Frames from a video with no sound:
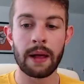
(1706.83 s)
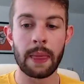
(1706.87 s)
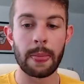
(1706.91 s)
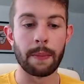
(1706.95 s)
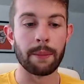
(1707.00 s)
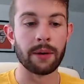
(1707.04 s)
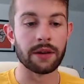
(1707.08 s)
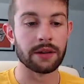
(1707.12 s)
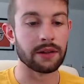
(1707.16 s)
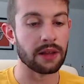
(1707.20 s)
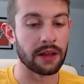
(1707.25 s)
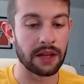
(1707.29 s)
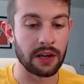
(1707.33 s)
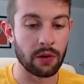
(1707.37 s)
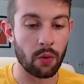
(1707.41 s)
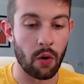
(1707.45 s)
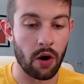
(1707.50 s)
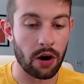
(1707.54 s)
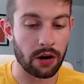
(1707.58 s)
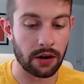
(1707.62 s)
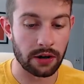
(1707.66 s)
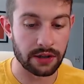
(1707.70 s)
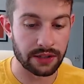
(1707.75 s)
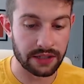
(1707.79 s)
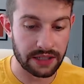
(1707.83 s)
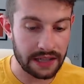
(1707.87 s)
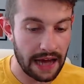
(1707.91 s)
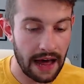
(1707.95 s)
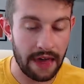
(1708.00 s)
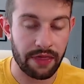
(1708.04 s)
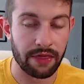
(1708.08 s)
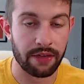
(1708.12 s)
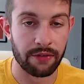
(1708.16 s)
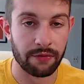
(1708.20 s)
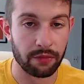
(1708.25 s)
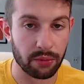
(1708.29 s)
But Delanie Walker is
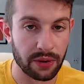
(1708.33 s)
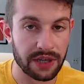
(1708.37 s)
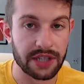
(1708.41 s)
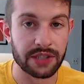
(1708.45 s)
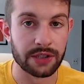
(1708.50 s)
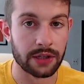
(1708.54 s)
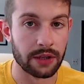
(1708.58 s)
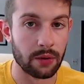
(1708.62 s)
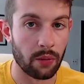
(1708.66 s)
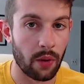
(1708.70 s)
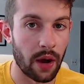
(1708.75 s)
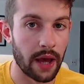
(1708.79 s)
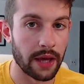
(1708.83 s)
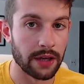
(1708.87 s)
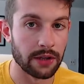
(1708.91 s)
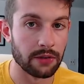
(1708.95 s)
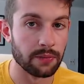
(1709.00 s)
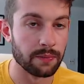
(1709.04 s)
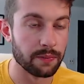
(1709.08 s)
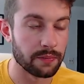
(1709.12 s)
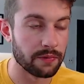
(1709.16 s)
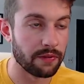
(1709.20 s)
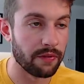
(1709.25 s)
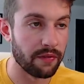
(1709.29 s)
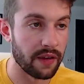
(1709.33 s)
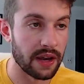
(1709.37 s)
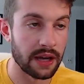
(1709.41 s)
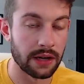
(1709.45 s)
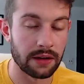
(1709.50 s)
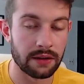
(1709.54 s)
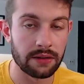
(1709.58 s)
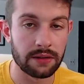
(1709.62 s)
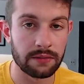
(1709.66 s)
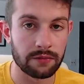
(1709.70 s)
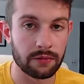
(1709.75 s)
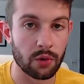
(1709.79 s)
not the reason why you
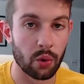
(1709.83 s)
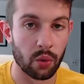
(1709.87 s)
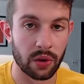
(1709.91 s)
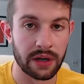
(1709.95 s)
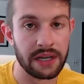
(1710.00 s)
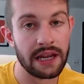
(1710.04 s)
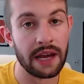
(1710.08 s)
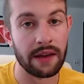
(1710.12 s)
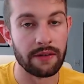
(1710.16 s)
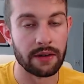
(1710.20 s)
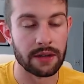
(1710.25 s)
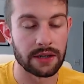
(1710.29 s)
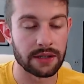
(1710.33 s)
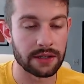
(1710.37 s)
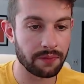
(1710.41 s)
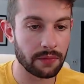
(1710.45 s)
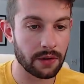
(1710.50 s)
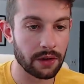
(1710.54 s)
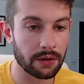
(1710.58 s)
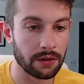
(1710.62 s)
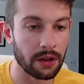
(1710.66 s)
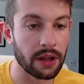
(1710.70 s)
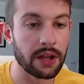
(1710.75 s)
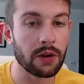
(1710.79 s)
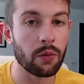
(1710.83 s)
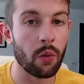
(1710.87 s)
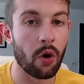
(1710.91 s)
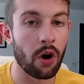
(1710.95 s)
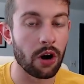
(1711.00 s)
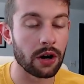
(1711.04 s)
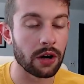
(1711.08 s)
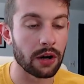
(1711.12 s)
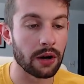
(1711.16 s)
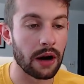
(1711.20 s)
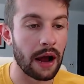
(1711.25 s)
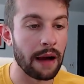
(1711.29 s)
fade Corey Davis. Delanie
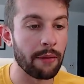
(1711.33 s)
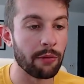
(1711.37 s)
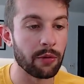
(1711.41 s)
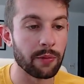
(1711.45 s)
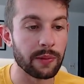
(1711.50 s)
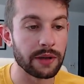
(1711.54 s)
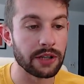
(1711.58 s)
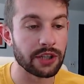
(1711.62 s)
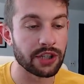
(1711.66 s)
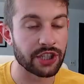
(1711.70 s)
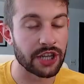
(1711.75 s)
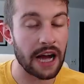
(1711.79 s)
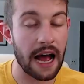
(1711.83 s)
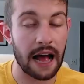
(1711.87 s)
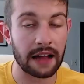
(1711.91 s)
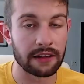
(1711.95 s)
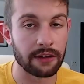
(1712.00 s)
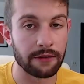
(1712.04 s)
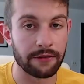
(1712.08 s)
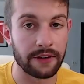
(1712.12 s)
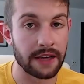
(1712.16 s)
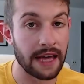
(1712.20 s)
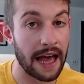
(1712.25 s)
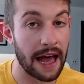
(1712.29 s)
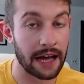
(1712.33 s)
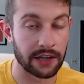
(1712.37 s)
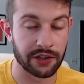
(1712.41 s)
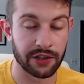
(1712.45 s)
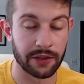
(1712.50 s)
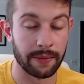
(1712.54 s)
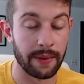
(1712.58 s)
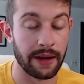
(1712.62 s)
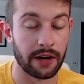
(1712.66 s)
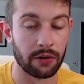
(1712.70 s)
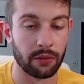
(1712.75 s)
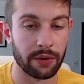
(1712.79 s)
Walker, I would be shocked if he actually
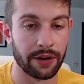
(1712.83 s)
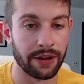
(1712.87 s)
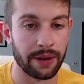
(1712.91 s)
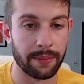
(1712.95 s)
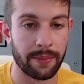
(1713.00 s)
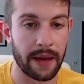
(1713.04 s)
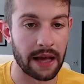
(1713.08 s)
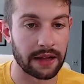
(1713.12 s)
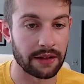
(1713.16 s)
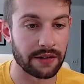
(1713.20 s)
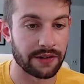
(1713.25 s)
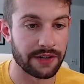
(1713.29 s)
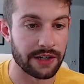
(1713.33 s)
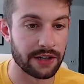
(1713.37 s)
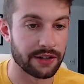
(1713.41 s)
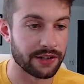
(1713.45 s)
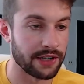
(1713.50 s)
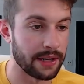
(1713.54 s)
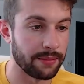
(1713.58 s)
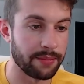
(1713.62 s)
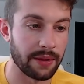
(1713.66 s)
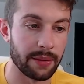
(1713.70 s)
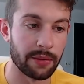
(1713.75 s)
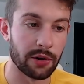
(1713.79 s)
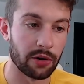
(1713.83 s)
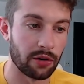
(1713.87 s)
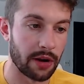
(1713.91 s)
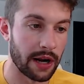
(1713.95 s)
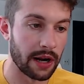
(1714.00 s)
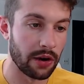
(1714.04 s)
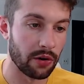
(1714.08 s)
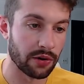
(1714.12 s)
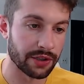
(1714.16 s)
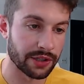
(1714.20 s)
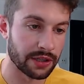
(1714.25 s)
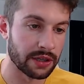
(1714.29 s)
made a real impact this year. Same thing with Greg
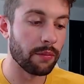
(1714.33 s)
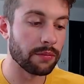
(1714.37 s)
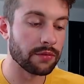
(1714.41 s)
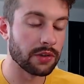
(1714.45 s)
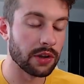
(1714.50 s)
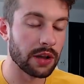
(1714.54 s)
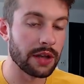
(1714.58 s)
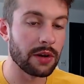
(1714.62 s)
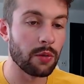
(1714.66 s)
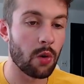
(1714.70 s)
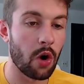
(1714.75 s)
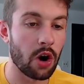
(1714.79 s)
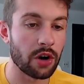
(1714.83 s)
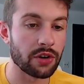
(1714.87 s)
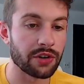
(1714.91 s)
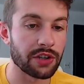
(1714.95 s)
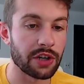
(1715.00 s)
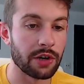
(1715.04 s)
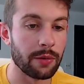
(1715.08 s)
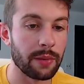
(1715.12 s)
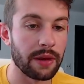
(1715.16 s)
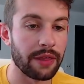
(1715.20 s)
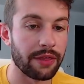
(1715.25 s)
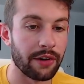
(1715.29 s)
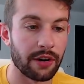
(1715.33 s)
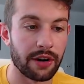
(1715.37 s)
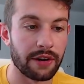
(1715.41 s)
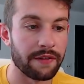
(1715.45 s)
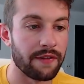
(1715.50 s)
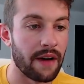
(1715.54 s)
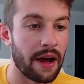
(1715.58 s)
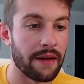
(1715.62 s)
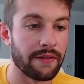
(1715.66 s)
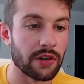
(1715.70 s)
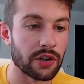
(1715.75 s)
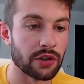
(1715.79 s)
Olsen. Delanie Walker is going to be
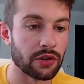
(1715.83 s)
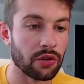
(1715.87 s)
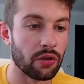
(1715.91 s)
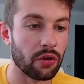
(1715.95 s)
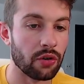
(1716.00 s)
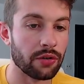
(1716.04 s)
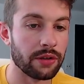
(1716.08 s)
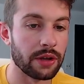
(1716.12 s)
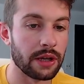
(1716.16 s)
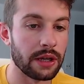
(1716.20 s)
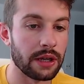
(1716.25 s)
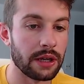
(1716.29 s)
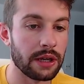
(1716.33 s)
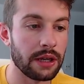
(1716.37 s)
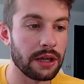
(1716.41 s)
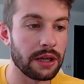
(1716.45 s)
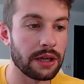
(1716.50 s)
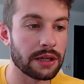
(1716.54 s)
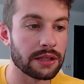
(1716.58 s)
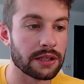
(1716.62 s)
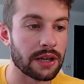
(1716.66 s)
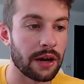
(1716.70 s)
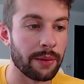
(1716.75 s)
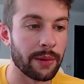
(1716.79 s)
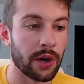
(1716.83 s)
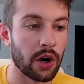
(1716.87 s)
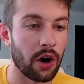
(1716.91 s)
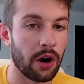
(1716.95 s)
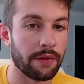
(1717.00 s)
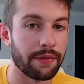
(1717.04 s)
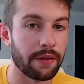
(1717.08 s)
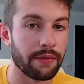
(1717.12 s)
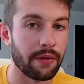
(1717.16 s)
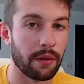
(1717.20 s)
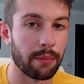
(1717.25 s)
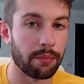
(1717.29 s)
35 years old. He is coming
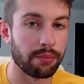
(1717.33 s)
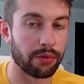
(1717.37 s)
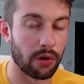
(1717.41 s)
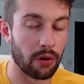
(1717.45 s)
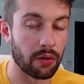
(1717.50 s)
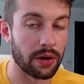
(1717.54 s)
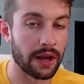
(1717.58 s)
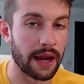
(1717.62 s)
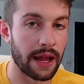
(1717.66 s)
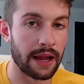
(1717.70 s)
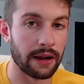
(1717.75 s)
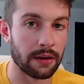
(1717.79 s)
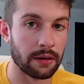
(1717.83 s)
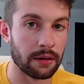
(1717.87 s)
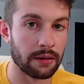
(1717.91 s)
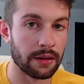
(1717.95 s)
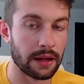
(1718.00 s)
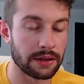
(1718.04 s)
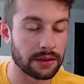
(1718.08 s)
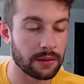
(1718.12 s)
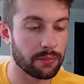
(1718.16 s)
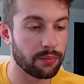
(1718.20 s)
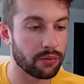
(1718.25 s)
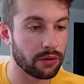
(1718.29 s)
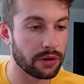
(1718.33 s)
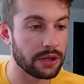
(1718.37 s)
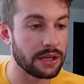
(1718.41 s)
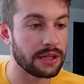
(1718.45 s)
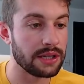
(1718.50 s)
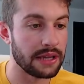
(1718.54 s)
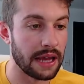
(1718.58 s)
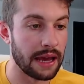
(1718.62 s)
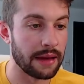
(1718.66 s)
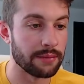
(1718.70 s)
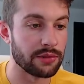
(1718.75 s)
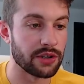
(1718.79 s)
off of a broken ankle. That's a pretty
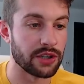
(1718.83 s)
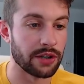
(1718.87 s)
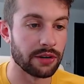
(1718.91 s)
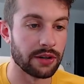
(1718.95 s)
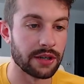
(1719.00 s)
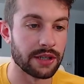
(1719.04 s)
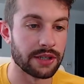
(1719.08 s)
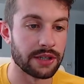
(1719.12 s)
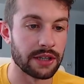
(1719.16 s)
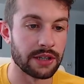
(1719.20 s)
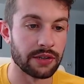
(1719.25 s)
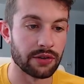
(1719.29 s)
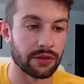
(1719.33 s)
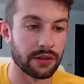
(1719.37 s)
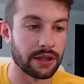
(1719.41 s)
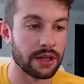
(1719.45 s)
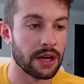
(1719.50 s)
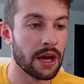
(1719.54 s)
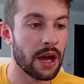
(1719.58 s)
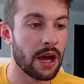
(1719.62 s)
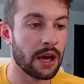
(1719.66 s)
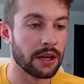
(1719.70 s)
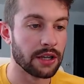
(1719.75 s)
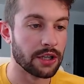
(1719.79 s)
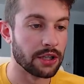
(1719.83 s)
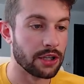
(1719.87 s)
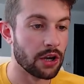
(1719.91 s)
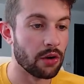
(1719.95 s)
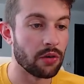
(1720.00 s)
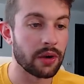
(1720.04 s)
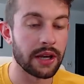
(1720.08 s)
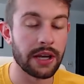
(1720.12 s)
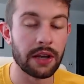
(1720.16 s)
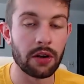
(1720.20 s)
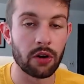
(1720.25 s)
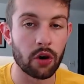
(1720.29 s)
damn serious injury. You
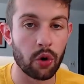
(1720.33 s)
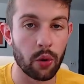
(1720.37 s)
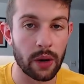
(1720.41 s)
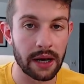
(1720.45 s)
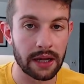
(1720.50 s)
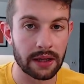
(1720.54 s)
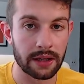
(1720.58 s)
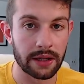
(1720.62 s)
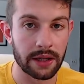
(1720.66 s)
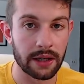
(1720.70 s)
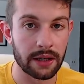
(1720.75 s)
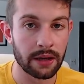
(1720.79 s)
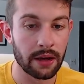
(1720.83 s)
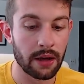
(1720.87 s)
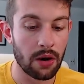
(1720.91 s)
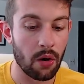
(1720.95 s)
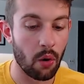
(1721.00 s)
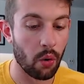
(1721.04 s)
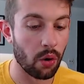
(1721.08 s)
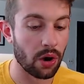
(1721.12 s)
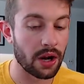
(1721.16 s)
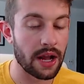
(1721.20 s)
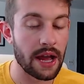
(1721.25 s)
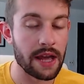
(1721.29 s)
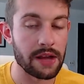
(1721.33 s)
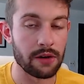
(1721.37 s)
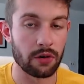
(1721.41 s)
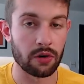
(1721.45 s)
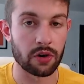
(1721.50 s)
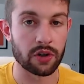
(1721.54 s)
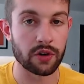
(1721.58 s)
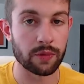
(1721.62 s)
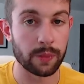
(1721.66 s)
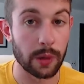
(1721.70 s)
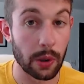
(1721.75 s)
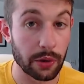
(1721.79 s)
don't heal quickly or get your
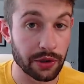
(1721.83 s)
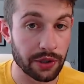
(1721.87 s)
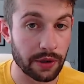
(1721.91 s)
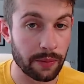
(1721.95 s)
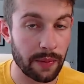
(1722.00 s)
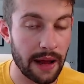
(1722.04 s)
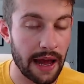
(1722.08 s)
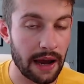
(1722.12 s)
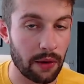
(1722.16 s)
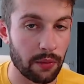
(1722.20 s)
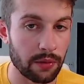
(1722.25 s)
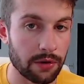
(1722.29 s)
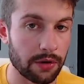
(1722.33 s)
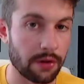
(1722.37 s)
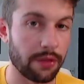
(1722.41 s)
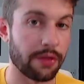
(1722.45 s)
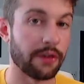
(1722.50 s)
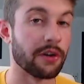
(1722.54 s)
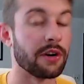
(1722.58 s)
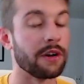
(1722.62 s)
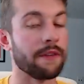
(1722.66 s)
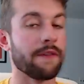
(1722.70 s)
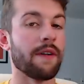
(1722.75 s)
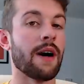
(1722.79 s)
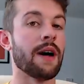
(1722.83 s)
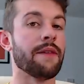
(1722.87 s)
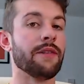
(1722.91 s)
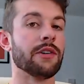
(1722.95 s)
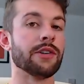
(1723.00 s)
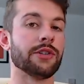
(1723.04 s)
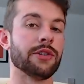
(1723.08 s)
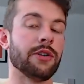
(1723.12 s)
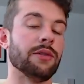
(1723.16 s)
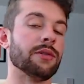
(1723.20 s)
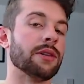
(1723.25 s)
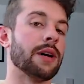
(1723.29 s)
explosion back when you're 35
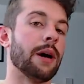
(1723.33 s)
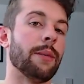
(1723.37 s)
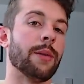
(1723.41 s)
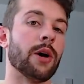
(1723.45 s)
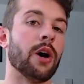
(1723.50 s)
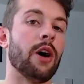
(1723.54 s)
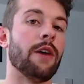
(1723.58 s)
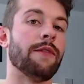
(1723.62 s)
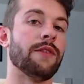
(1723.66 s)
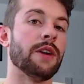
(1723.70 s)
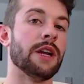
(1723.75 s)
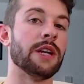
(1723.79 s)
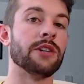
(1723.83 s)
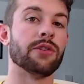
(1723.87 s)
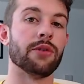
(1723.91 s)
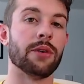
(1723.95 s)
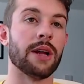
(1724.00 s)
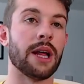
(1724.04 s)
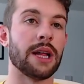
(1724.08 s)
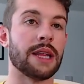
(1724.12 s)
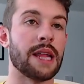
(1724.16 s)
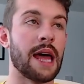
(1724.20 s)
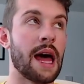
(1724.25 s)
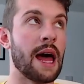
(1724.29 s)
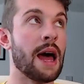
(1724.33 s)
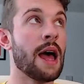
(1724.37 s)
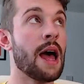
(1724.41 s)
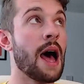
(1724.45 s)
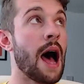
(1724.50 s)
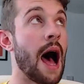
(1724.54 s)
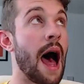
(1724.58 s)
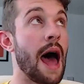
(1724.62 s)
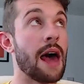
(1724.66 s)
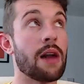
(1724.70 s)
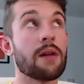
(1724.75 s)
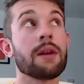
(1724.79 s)
years old coming off an injury like that.
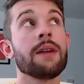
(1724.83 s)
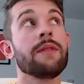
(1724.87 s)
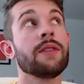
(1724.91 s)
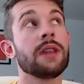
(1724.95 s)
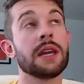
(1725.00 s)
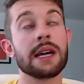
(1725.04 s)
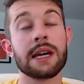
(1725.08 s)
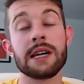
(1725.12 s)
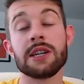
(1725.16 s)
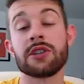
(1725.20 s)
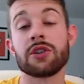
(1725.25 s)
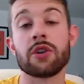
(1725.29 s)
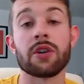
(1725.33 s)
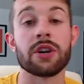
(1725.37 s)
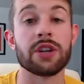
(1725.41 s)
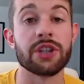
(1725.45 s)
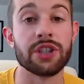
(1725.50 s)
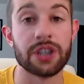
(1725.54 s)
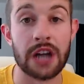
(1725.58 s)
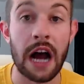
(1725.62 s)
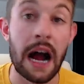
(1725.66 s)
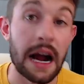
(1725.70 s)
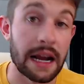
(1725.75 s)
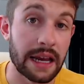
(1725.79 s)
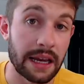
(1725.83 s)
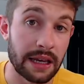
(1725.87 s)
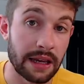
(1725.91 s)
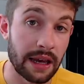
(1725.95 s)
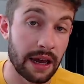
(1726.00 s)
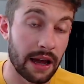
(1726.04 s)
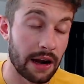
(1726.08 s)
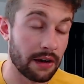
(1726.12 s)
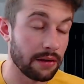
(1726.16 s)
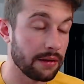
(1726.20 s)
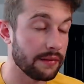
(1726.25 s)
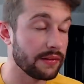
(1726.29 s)
I don't even think he started jogging
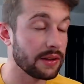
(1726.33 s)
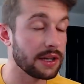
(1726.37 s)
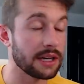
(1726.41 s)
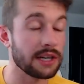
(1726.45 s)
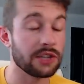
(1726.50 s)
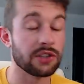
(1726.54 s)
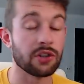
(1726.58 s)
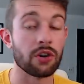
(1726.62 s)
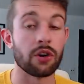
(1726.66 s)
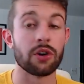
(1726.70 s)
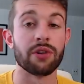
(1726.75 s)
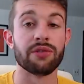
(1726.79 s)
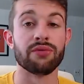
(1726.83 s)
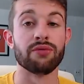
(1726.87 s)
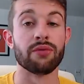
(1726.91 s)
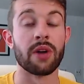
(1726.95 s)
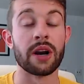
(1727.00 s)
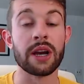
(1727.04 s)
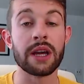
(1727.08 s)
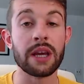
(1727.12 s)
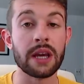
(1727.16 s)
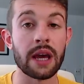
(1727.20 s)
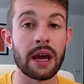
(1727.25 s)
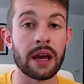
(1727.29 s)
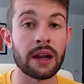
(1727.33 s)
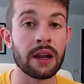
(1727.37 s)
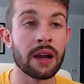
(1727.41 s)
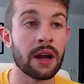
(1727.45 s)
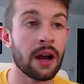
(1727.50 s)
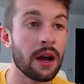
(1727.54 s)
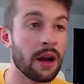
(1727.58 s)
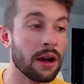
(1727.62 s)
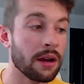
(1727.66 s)
yet. I don't even think he started running yet.